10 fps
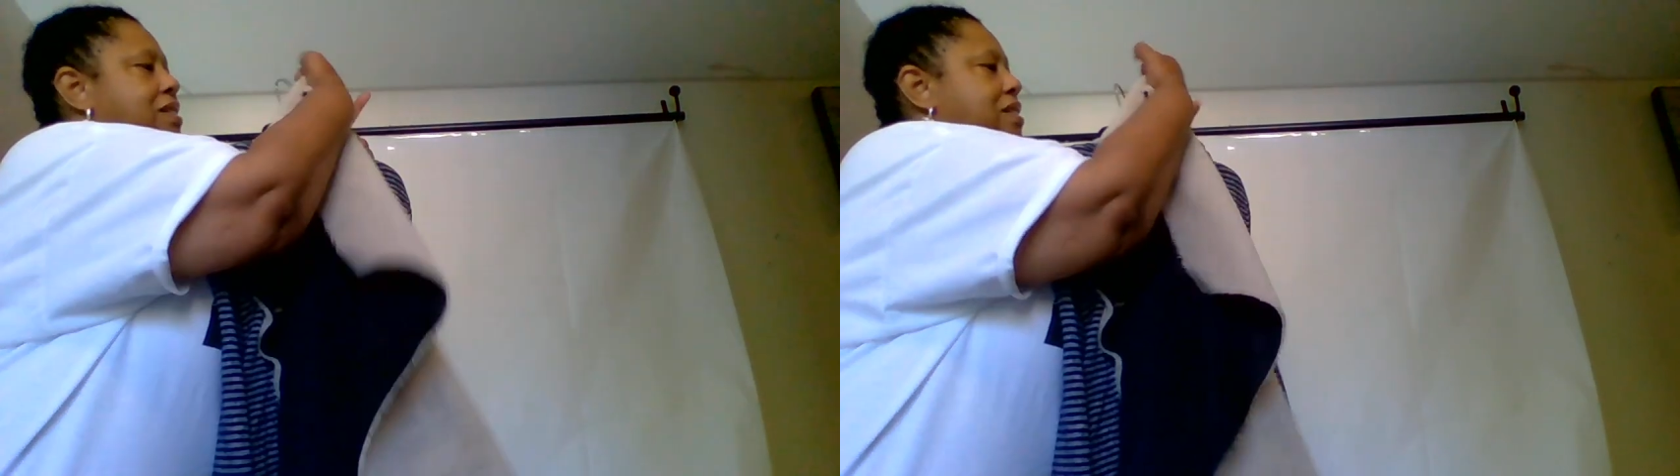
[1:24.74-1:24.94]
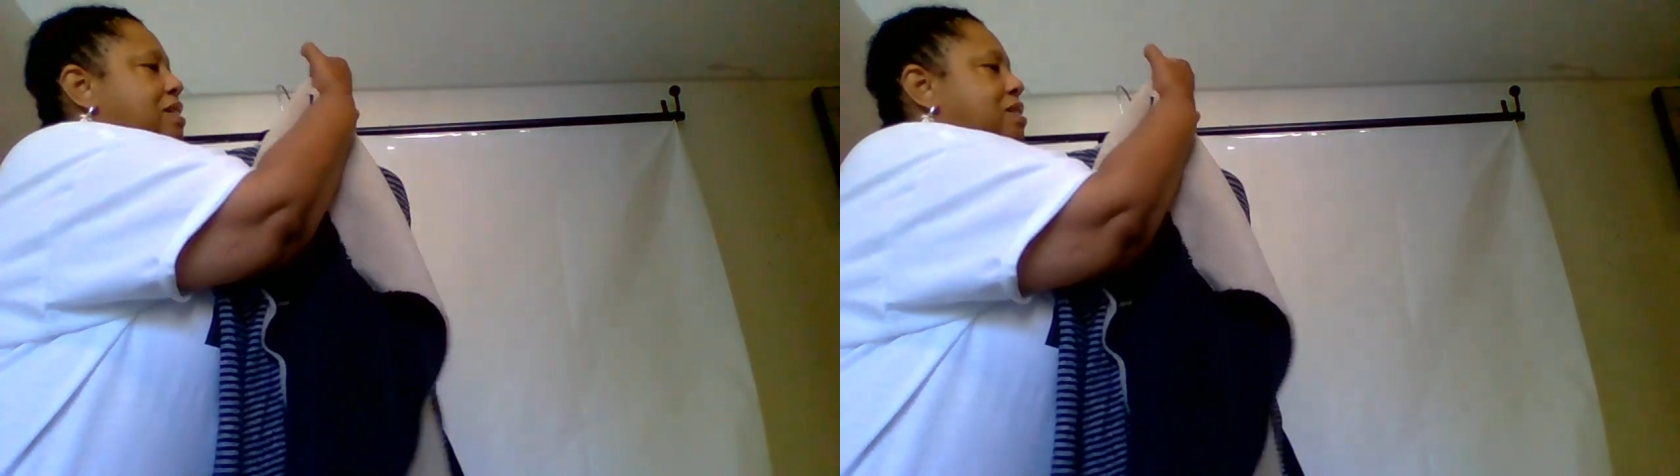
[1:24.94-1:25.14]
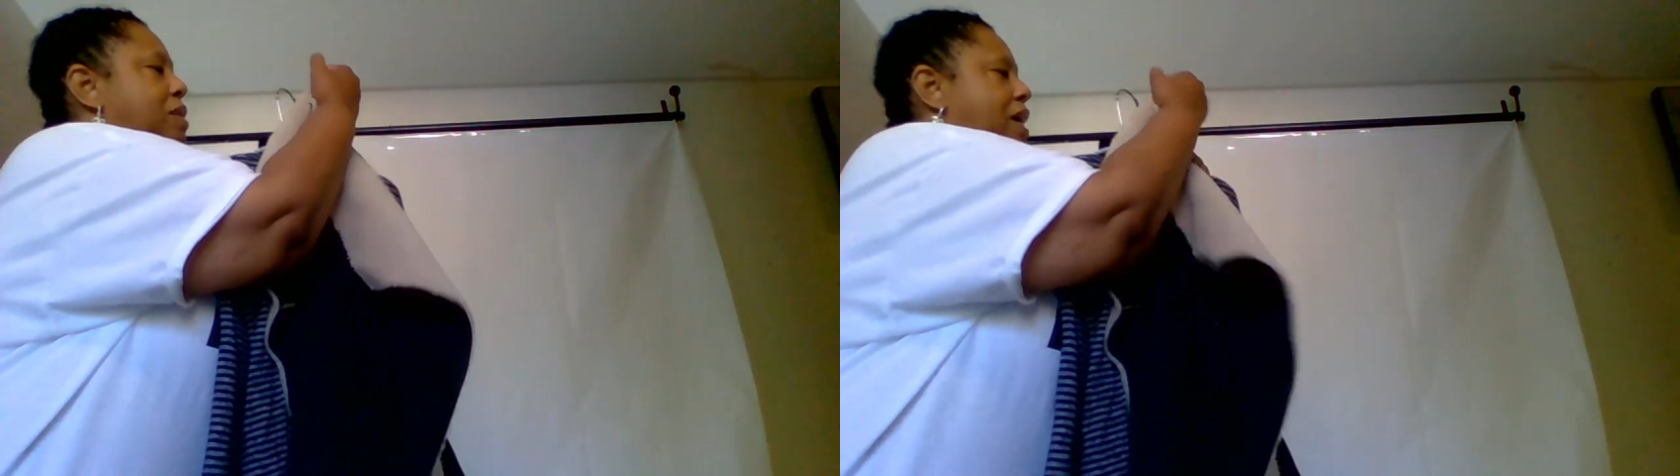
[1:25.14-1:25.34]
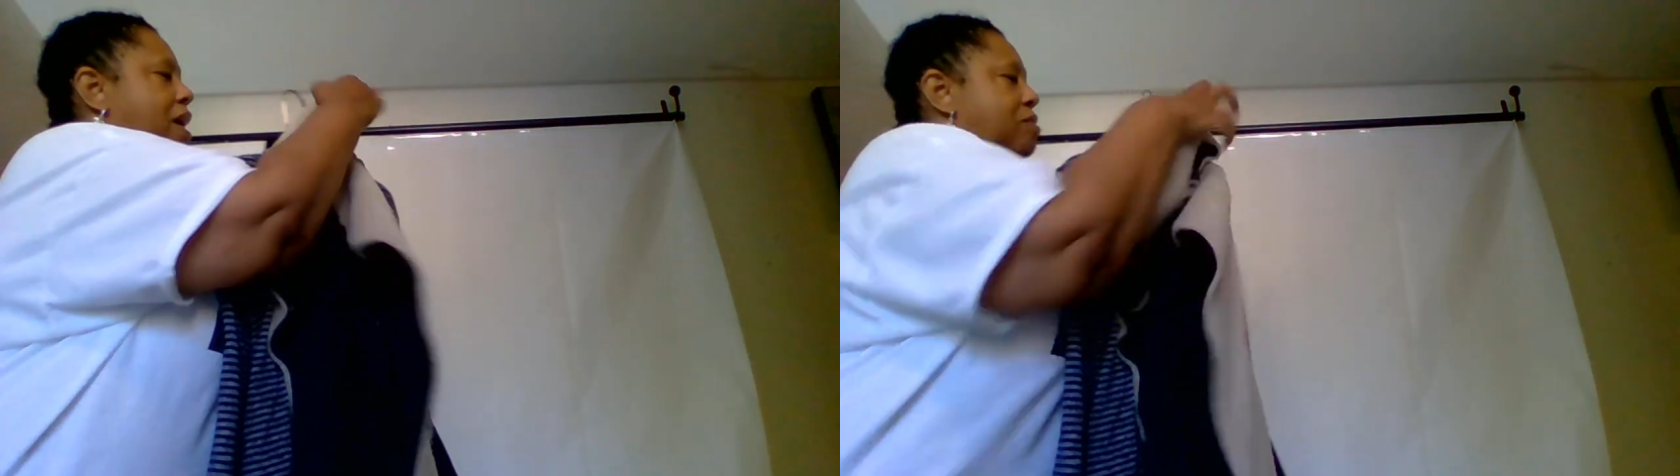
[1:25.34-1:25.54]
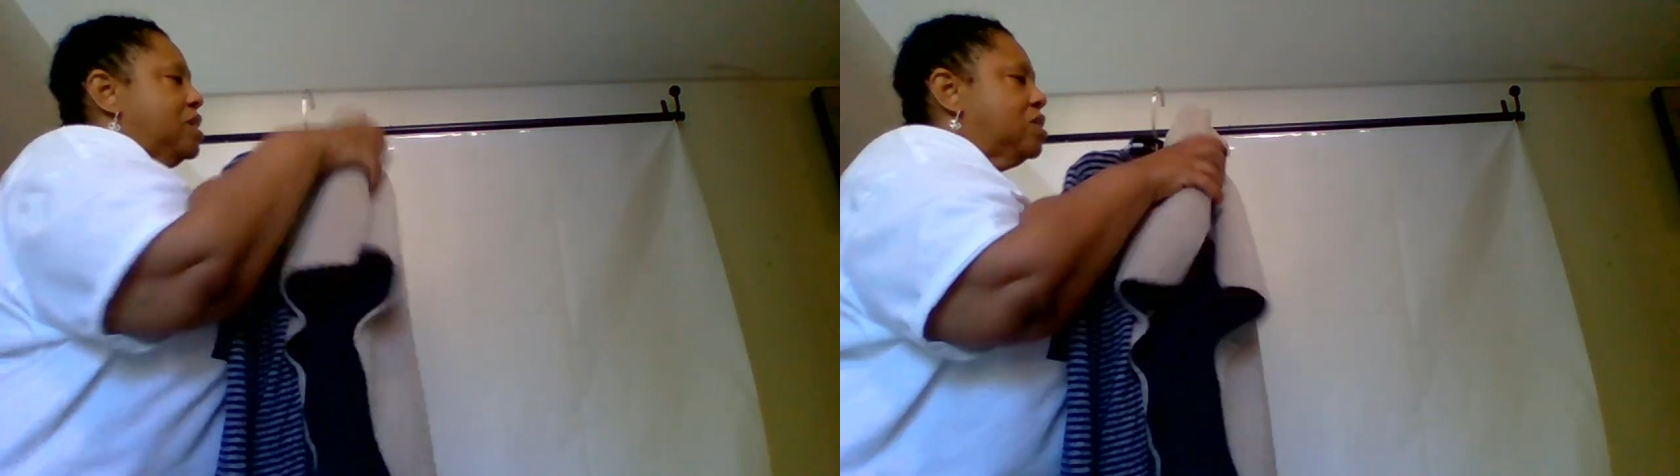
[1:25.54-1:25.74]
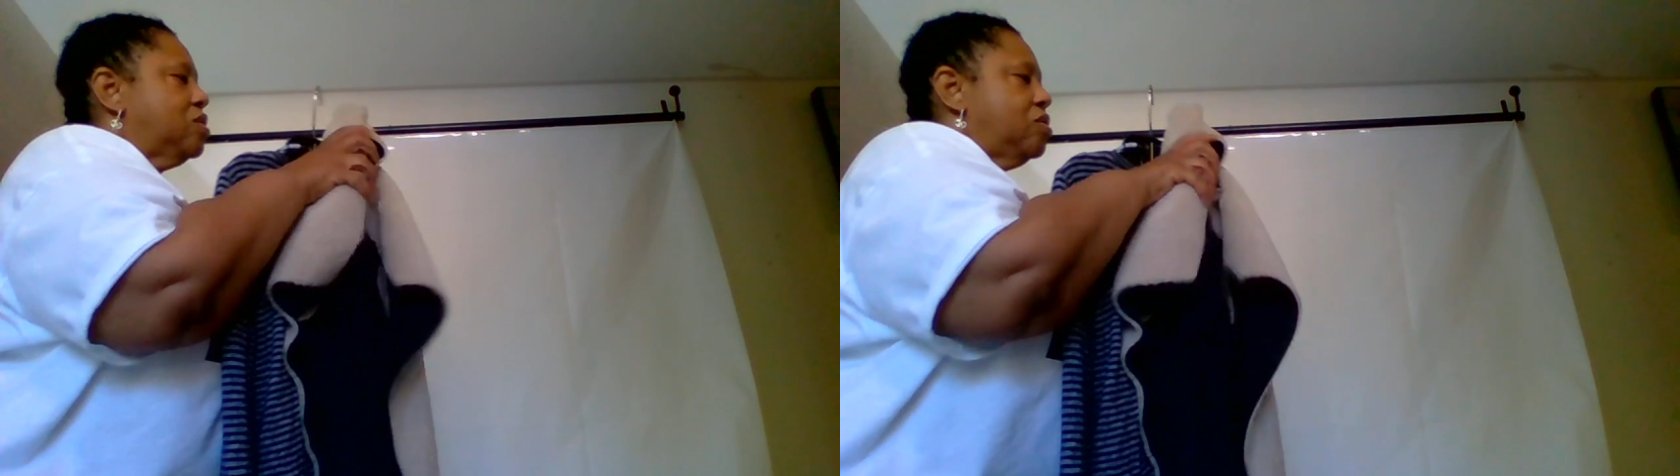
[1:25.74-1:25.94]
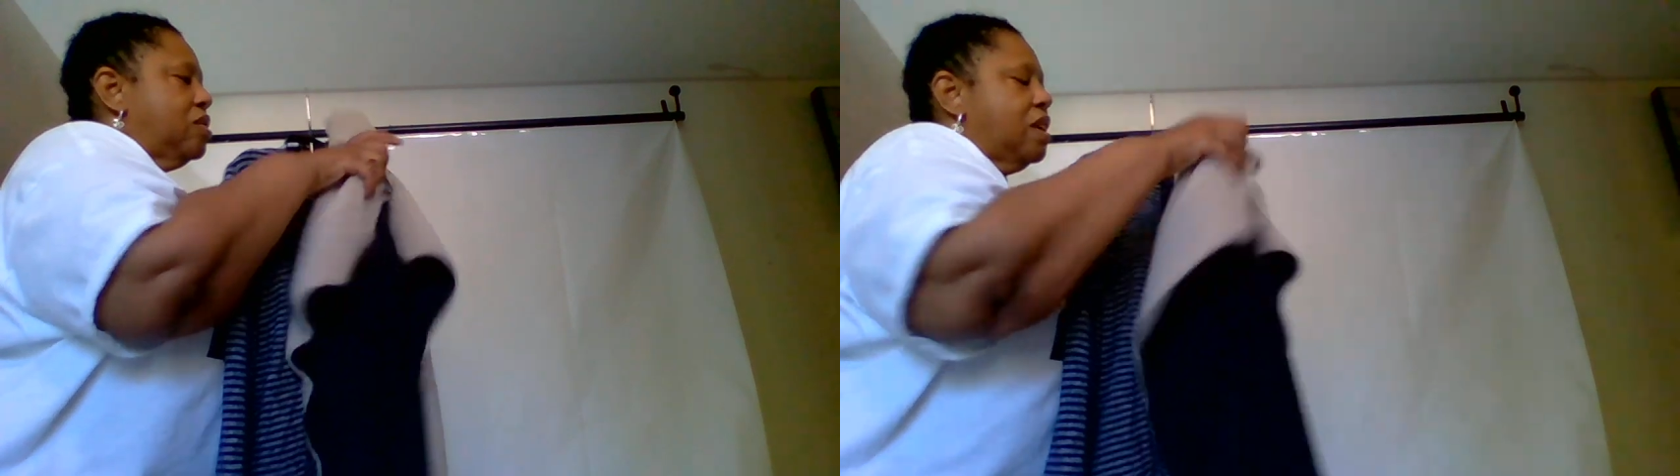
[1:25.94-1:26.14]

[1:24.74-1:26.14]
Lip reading: this is what I would do